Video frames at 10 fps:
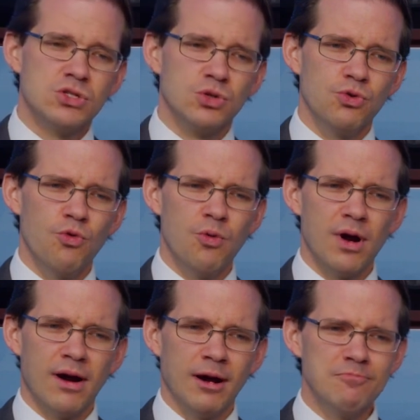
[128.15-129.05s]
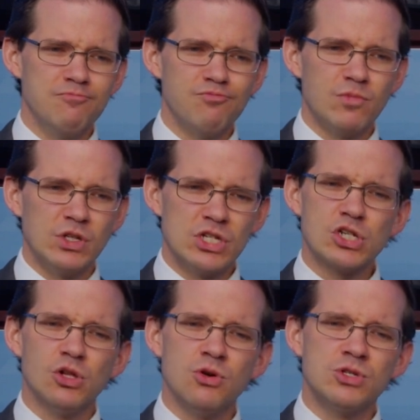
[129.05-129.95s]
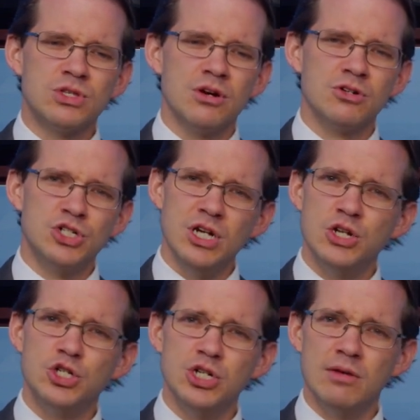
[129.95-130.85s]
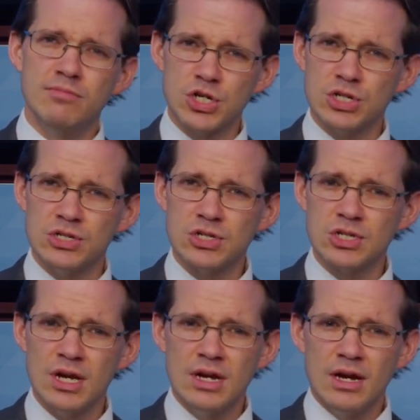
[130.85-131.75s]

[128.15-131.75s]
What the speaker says: to disclose their GHG emissions,